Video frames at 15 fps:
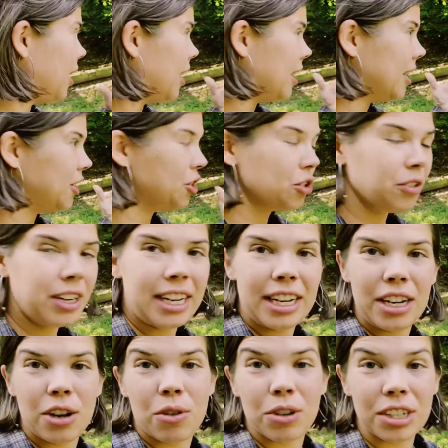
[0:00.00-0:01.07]
a
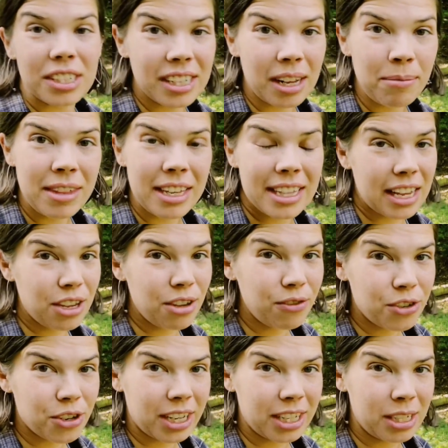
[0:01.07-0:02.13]
tree or something that you've
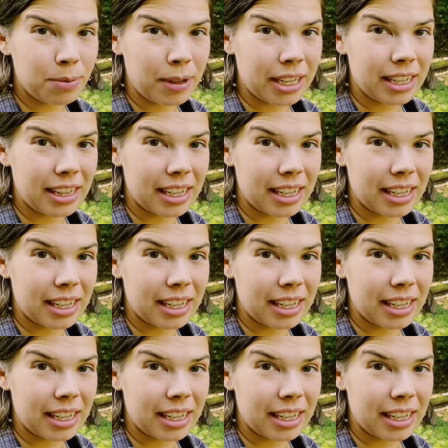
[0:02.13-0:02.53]
transplanted